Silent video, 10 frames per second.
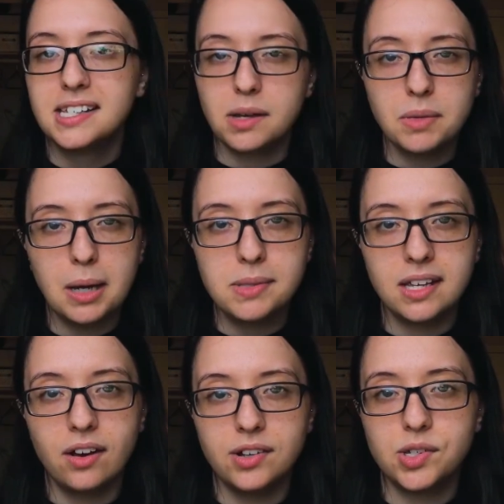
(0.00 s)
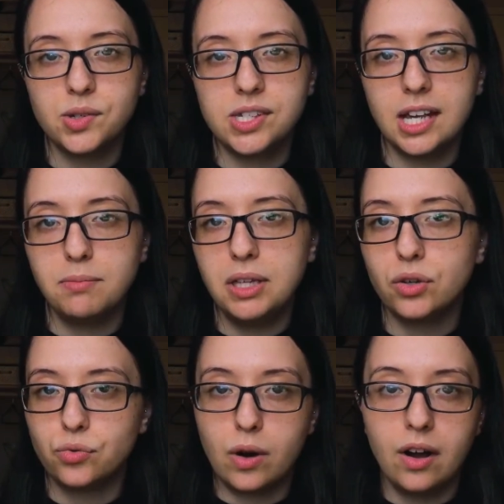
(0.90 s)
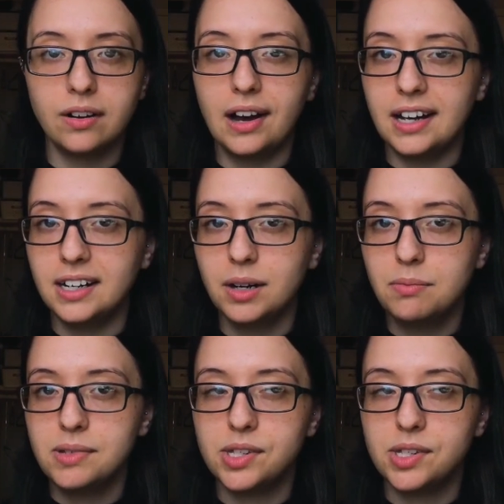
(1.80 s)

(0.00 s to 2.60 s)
Sometimes they also send me the wrong item.